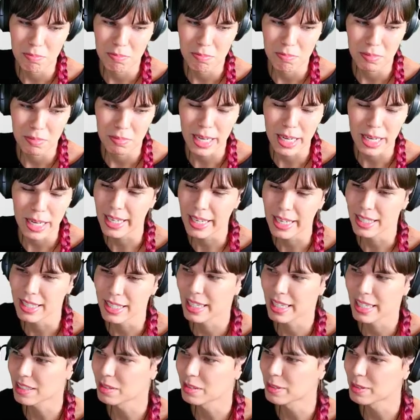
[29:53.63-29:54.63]
I
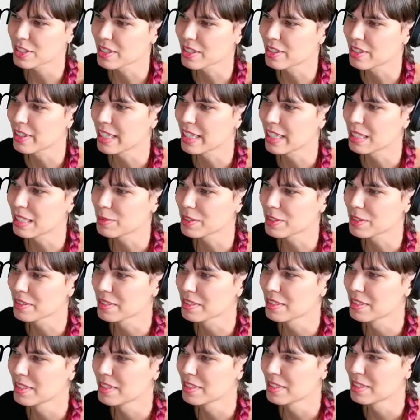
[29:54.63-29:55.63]
like almost all animals.
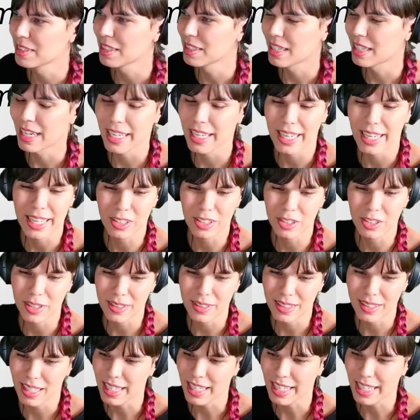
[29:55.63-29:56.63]
I
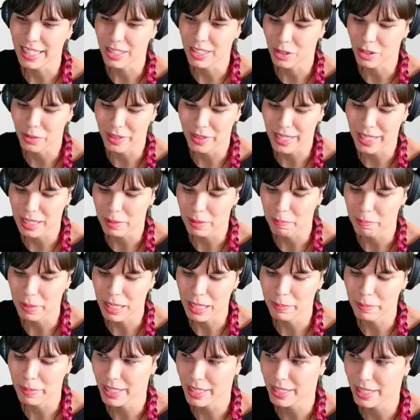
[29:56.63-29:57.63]
don't like
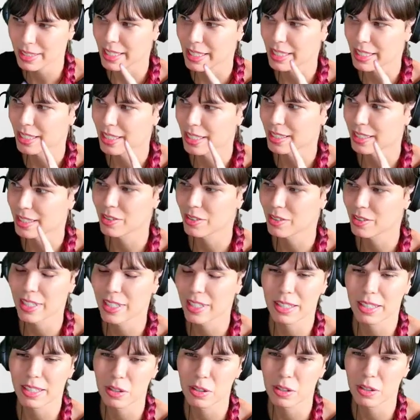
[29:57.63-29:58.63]
bed bugs and I don't
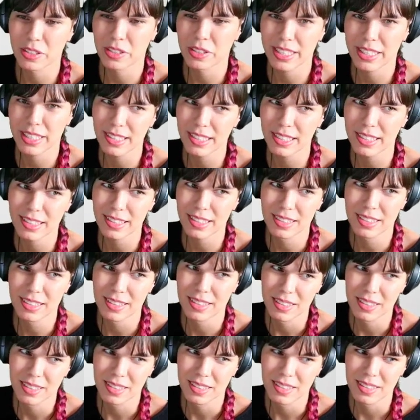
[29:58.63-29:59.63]
like roaches.
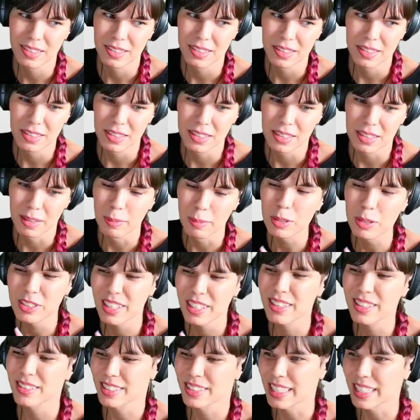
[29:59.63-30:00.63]
Most
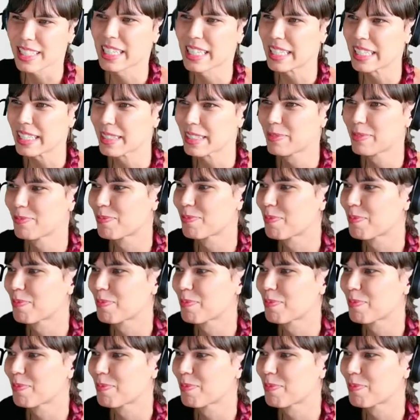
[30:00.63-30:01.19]
others I like.